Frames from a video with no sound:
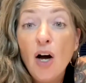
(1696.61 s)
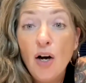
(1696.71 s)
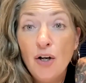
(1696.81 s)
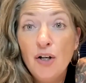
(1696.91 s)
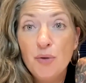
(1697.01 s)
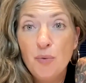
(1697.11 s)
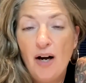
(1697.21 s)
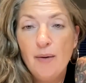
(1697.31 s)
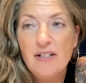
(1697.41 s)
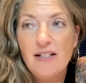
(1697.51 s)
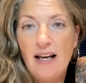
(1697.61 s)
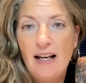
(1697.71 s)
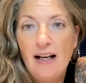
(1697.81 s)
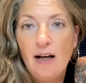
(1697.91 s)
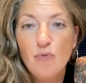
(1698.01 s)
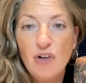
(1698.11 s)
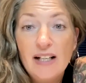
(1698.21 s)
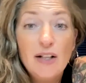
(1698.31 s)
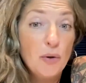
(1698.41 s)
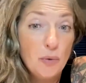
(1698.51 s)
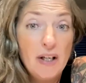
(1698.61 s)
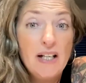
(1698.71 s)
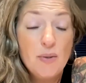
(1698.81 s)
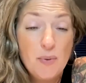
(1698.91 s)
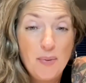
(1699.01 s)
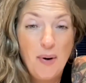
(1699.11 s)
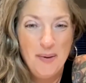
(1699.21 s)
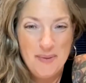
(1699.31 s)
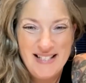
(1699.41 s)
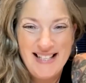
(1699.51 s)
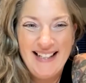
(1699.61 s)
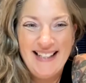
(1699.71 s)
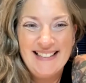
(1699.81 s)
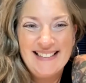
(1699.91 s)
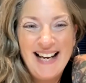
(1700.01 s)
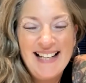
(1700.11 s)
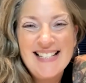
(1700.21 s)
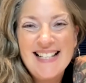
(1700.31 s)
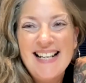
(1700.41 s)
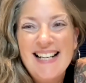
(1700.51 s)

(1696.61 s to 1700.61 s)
heard what I was saying and really agreed with what I was saying, that